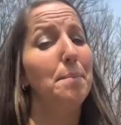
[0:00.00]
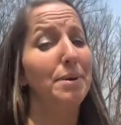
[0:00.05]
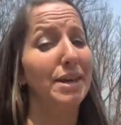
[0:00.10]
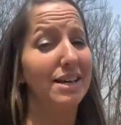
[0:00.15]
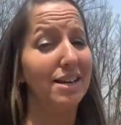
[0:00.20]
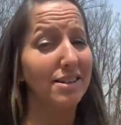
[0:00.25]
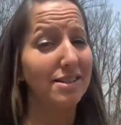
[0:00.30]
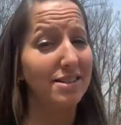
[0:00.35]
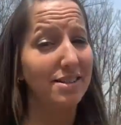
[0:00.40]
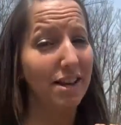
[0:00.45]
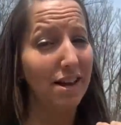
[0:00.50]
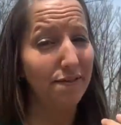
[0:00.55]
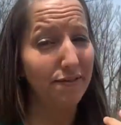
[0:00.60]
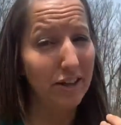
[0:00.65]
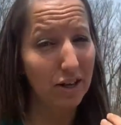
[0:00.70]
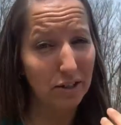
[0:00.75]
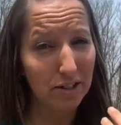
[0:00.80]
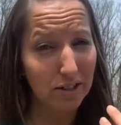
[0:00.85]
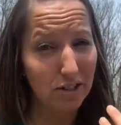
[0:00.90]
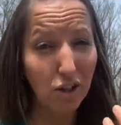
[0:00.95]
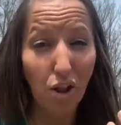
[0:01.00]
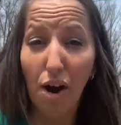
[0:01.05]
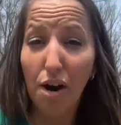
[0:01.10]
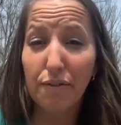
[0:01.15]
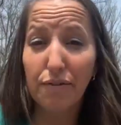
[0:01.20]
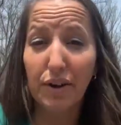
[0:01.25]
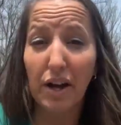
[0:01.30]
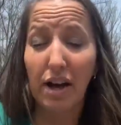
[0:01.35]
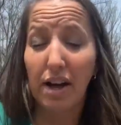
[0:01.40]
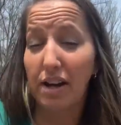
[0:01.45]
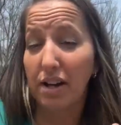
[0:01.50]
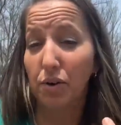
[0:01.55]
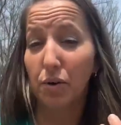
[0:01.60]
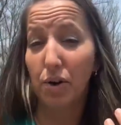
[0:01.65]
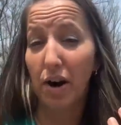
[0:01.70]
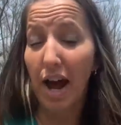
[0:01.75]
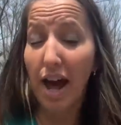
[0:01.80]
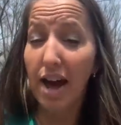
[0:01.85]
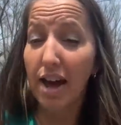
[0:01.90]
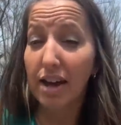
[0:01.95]
Because if there is larvae
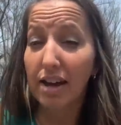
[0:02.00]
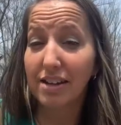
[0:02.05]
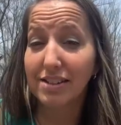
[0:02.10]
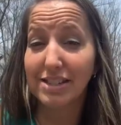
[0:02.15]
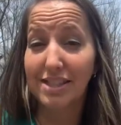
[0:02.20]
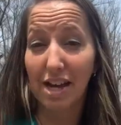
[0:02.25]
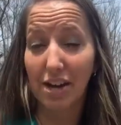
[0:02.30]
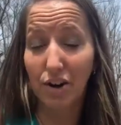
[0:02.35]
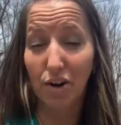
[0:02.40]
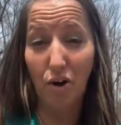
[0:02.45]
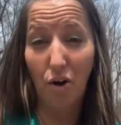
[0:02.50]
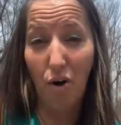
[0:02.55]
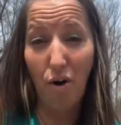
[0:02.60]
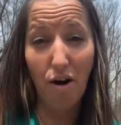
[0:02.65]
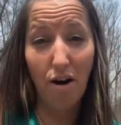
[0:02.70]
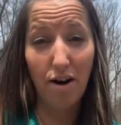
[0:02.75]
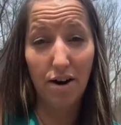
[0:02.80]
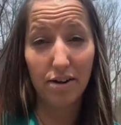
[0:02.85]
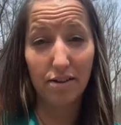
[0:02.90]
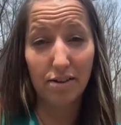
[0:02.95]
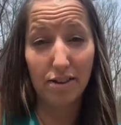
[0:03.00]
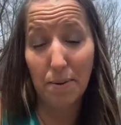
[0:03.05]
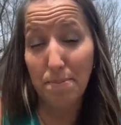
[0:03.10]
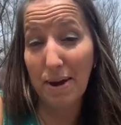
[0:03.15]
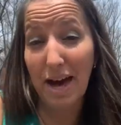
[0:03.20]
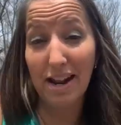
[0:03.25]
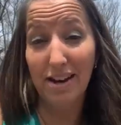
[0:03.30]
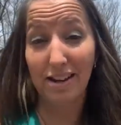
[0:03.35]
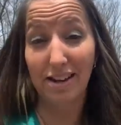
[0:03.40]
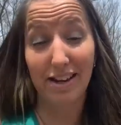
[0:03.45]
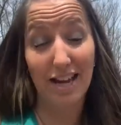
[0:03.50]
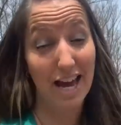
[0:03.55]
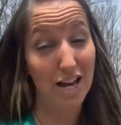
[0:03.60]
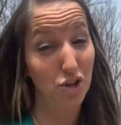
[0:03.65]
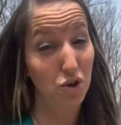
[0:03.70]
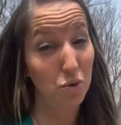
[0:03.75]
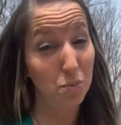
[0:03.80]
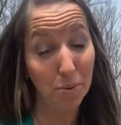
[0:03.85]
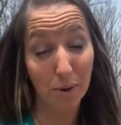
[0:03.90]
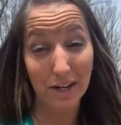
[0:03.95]
or eggs that are on the bedding
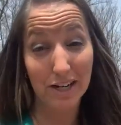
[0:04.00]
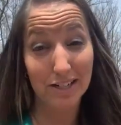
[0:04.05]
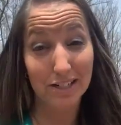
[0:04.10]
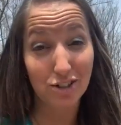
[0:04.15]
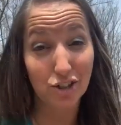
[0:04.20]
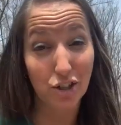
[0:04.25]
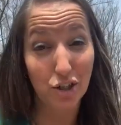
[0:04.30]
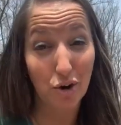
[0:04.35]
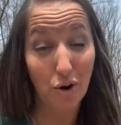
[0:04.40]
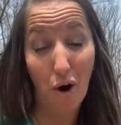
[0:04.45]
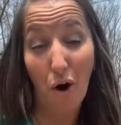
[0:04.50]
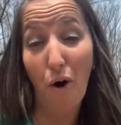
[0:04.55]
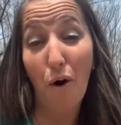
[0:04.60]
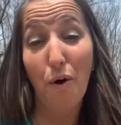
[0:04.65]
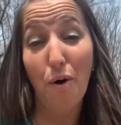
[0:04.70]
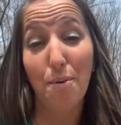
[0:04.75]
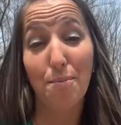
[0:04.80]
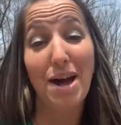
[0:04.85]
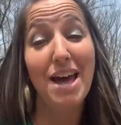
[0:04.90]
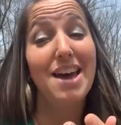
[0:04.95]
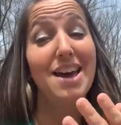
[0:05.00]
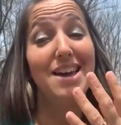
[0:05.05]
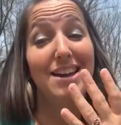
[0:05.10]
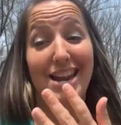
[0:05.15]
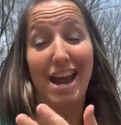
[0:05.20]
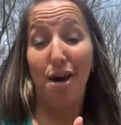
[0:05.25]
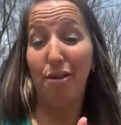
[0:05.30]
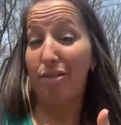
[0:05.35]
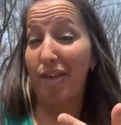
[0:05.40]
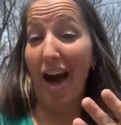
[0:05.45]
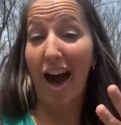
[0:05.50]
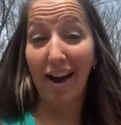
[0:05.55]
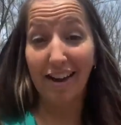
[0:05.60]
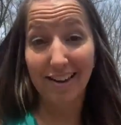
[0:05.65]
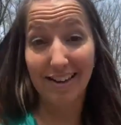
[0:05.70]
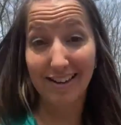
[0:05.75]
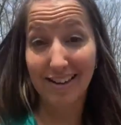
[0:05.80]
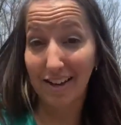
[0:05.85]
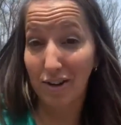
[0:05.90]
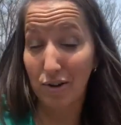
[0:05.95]
and you bring it into your home, now that
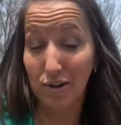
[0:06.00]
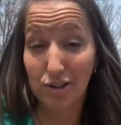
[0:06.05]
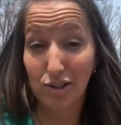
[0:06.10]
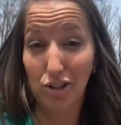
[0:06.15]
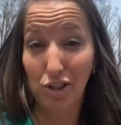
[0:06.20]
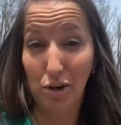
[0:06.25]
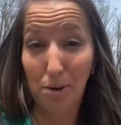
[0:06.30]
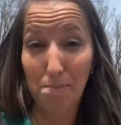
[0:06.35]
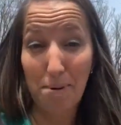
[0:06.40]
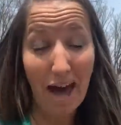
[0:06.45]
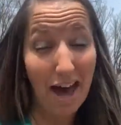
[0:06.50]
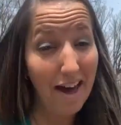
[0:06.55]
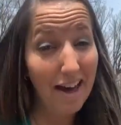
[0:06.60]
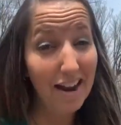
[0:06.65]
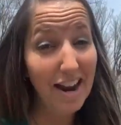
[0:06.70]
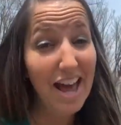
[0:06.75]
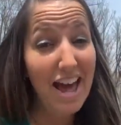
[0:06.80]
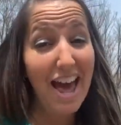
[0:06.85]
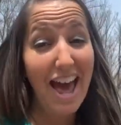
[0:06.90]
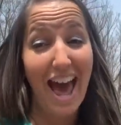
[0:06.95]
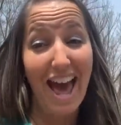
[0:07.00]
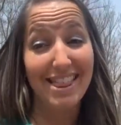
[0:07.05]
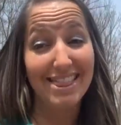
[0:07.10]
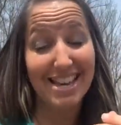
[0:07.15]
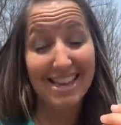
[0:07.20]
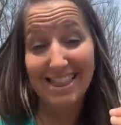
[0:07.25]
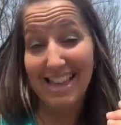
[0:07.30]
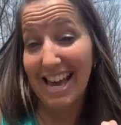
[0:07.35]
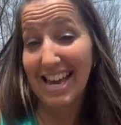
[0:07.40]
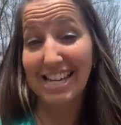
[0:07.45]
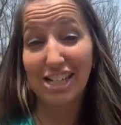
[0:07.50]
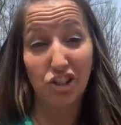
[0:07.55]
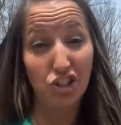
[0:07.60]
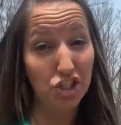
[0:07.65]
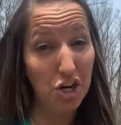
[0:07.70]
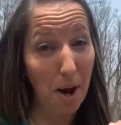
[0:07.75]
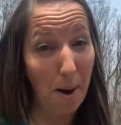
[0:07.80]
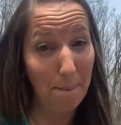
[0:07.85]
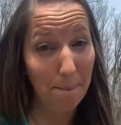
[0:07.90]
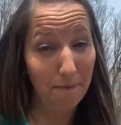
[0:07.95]
can get onto your pet and then they can
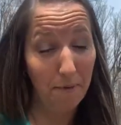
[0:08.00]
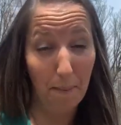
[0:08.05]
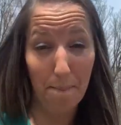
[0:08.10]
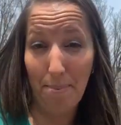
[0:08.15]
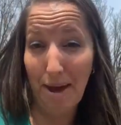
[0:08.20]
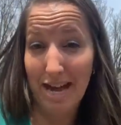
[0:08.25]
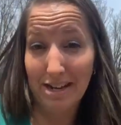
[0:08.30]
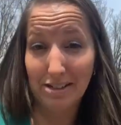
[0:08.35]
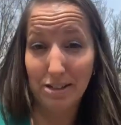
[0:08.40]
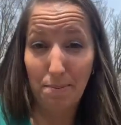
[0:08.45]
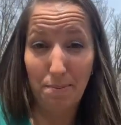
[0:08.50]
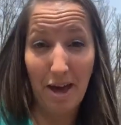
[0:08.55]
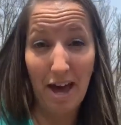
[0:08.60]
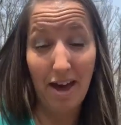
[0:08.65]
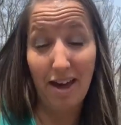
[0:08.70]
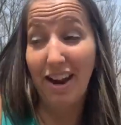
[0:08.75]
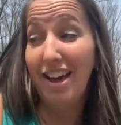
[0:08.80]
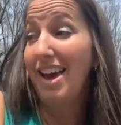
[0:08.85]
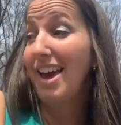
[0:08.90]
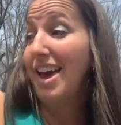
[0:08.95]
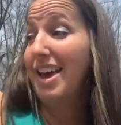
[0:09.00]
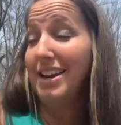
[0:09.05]
jump from pet to pet.